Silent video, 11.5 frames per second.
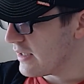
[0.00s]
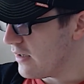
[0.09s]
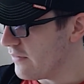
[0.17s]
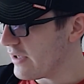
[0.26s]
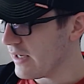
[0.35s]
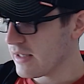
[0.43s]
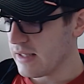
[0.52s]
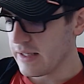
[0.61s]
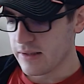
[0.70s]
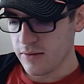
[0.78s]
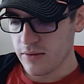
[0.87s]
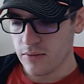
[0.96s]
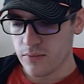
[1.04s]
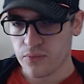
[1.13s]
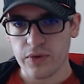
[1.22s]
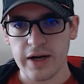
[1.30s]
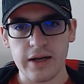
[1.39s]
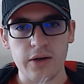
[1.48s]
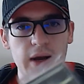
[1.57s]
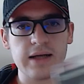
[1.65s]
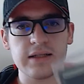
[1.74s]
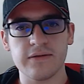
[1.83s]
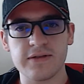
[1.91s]
of getting like
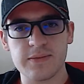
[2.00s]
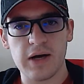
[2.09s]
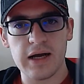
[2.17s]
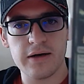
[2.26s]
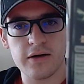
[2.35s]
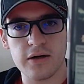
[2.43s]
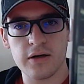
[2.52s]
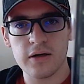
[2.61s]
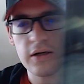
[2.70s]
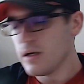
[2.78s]
radioactive spider